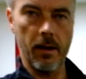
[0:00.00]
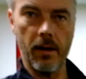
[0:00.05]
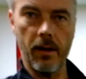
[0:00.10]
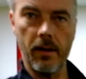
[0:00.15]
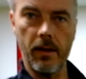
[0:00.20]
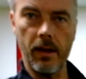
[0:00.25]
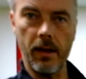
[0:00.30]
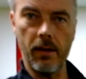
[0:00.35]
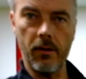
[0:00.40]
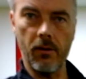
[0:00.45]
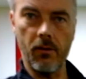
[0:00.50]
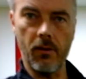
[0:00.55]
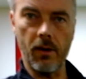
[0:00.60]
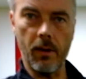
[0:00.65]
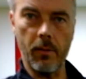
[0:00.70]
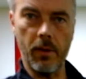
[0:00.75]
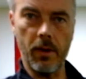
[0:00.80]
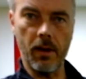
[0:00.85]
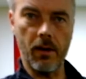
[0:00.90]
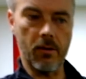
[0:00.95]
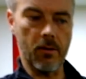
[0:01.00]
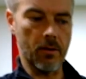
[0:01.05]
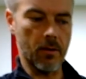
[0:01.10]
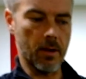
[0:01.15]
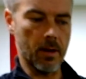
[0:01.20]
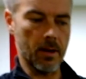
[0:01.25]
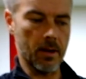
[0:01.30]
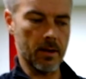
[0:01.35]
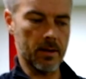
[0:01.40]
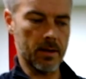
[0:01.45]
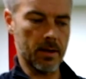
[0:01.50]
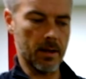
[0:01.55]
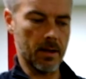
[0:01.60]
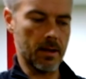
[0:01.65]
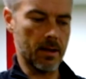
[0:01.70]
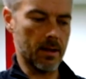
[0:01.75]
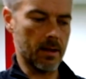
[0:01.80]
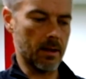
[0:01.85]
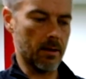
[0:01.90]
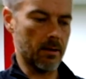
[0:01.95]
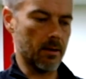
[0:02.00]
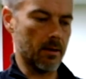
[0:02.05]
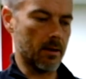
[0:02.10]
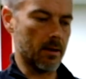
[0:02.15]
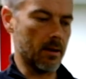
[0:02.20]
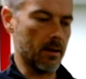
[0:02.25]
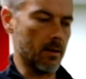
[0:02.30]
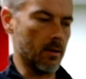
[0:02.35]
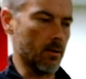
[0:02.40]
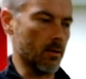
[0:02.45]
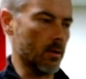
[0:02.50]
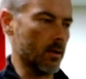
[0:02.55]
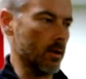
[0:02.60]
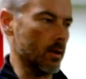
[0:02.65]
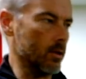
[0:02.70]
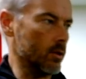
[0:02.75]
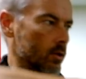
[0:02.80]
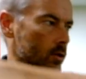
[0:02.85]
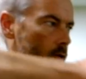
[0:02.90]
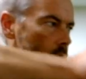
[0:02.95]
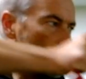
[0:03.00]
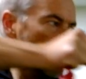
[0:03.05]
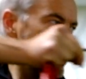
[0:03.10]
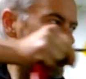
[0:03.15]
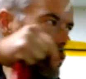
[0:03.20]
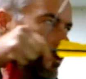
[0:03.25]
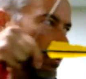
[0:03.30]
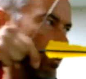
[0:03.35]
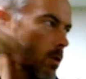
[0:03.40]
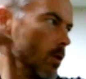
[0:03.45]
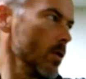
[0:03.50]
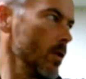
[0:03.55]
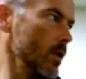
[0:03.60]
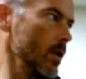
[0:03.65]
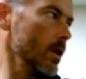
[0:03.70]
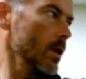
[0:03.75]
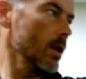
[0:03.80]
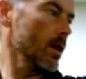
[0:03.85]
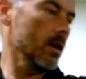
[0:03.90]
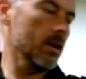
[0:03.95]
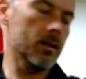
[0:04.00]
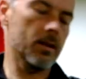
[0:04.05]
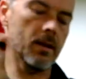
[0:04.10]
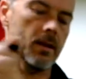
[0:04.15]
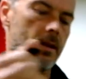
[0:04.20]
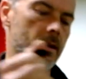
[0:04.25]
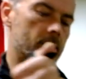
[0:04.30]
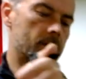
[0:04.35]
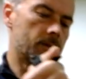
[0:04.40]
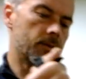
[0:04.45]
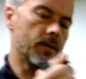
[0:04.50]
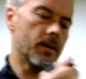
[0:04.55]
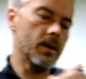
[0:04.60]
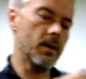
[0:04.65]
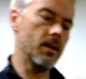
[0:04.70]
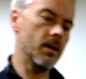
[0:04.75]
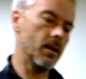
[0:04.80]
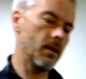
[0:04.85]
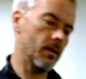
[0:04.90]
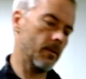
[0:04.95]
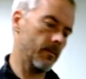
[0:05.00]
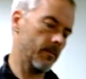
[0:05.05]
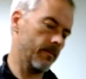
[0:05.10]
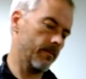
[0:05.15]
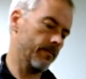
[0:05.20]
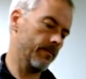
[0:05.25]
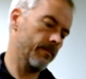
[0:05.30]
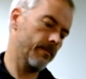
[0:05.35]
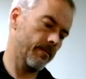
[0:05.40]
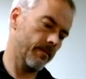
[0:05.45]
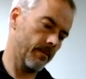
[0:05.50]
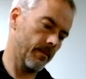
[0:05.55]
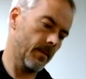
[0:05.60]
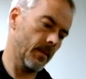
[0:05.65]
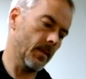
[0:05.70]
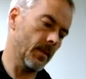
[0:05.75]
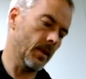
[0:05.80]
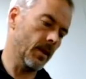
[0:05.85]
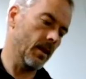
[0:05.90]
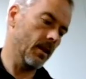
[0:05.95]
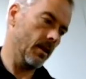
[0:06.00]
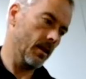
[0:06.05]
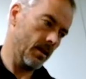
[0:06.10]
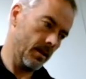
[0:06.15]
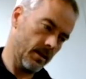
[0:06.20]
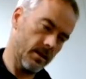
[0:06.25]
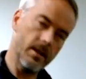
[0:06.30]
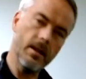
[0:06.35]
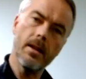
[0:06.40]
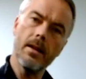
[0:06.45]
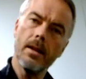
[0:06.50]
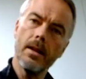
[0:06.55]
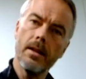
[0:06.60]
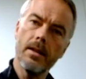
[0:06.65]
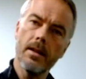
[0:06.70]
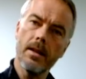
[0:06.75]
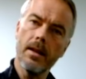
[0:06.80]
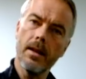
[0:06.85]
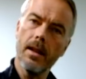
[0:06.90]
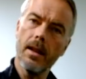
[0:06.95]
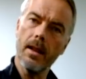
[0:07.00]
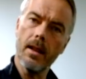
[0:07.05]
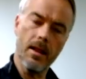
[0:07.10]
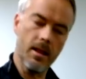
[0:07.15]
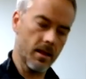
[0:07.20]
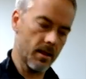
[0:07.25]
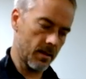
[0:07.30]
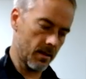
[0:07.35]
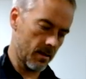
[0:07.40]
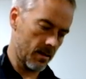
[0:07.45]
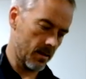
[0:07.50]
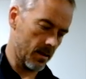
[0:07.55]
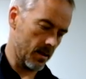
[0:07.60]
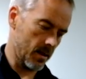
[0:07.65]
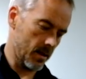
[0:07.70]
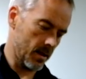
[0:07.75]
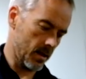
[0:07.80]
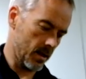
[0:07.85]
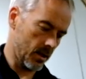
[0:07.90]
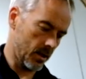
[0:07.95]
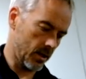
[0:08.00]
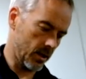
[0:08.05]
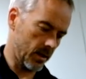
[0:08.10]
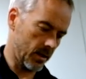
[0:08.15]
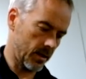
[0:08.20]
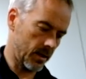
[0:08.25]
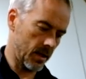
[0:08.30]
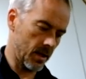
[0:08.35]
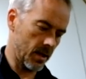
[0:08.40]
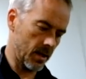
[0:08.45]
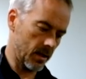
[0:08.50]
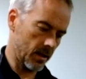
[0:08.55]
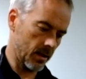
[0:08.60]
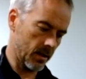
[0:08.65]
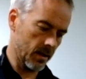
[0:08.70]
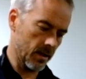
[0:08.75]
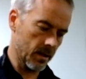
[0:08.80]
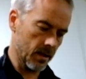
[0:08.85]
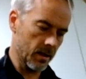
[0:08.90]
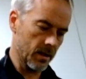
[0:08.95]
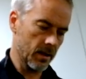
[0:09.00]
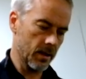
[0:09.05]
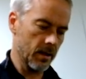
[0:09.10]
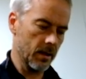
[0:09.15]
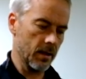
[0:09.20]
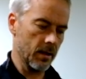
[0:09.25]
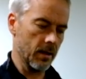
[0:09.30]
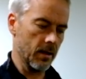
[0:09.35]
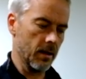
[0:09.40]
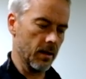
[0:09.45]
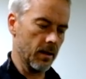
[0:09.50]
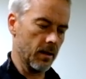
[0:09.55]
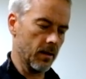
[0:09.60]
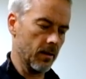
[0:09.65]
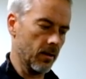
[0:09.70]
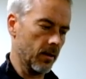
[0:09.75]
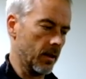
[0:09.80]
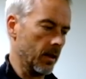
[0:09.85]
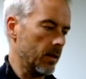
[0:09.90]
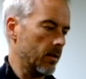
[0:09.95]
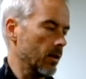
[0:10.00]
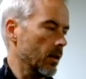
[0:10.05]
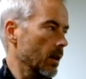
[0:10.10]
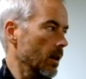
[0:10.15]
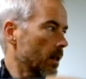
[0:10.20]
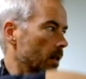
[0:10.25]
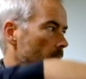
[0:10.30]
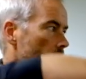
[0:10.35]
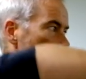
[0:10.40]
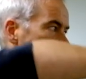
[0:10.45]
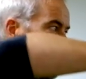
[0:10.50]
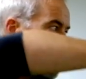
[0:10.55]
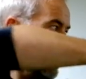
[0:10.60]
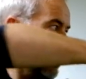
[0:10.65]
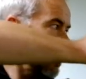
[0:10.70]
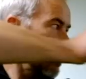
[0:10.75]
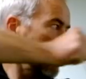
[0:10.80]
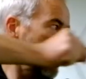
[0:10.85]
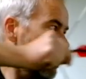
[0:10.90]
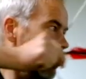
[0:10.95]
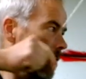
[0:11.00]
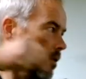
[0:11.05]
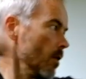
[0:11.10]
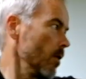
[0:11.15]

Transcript: and then you grab the arrow on the other side and then you can knock and shoot. So that's fine. Still needs a little adjusting. Not that you get the leather